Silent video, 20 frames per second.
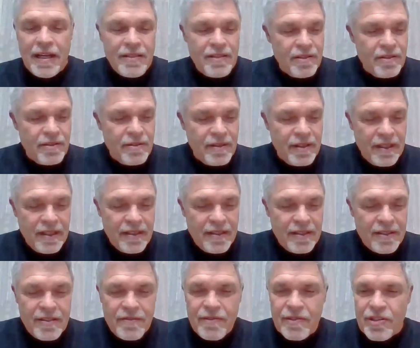you had to.
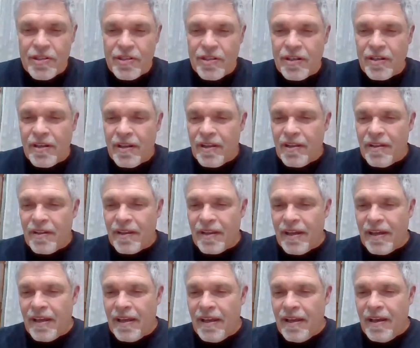For sure.
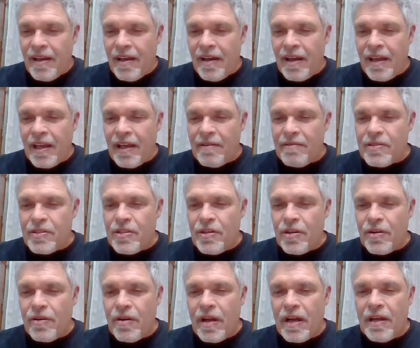Okay. Here's
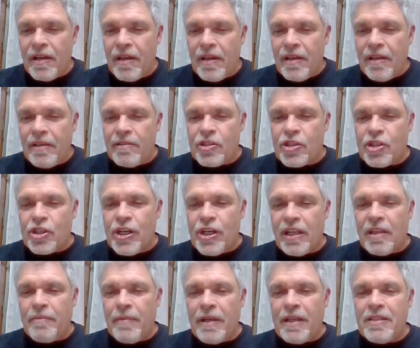your
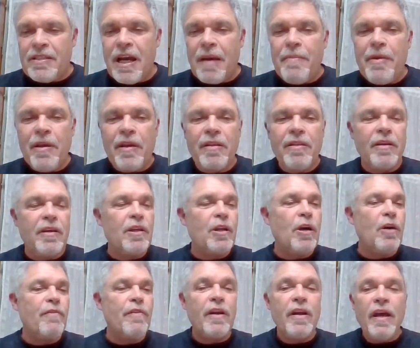sheet. In the meantime, you can look it
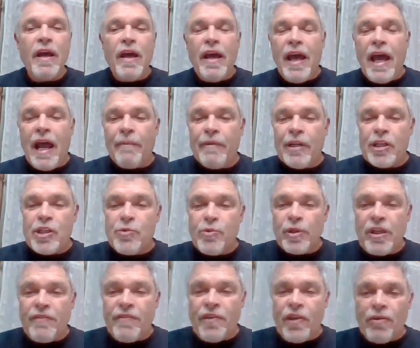over, and Rich
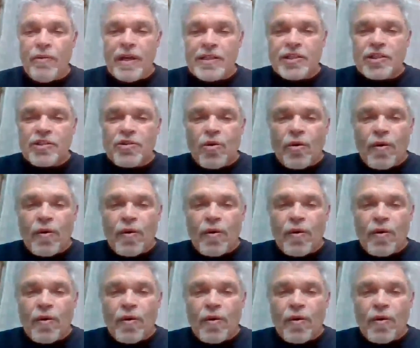will give you a